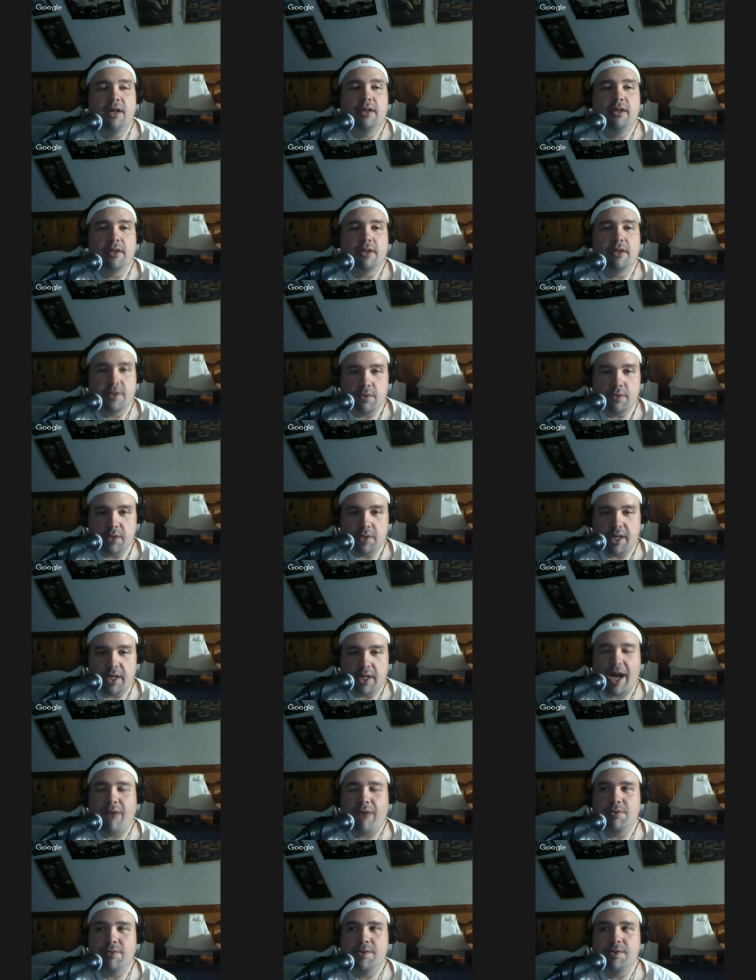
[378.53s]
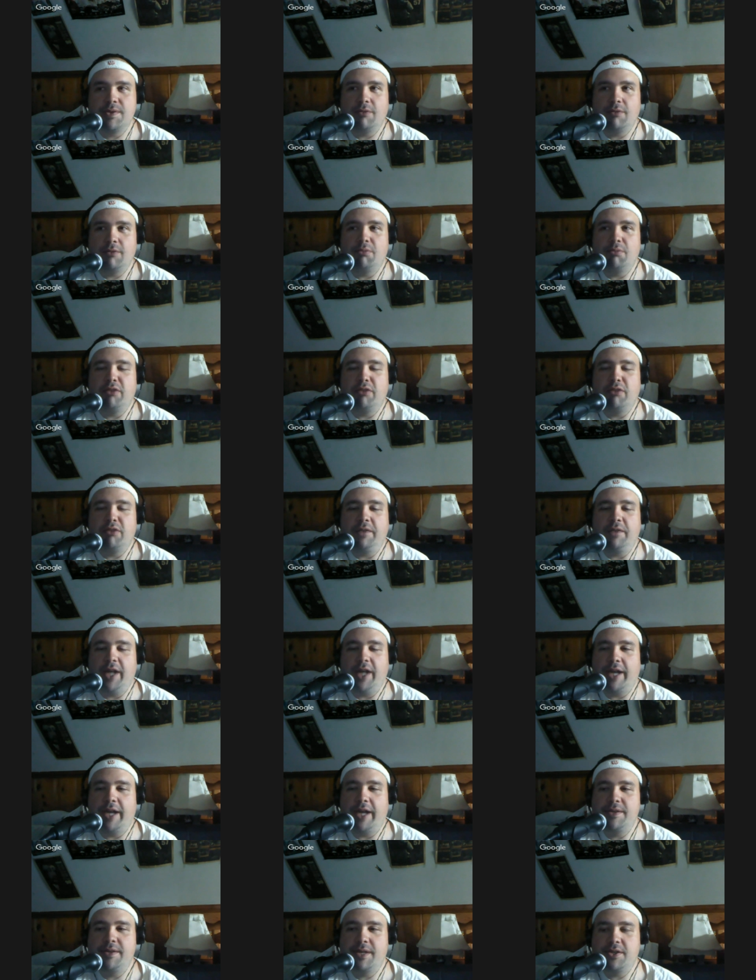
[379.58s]
the two did not receive the
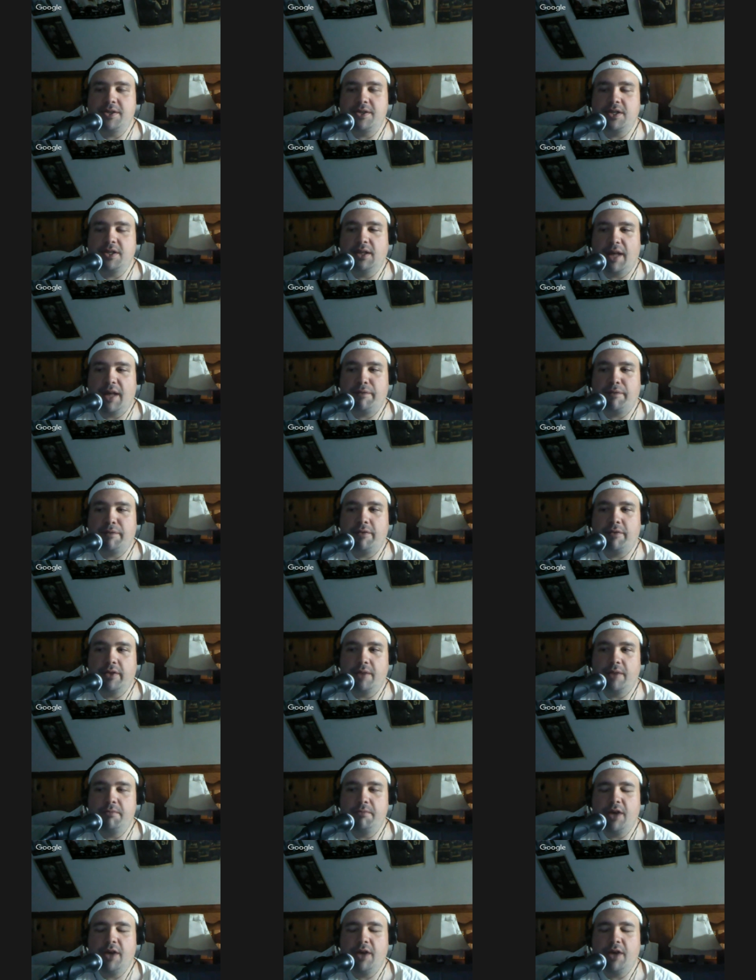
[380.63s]
briefcase that she left for them.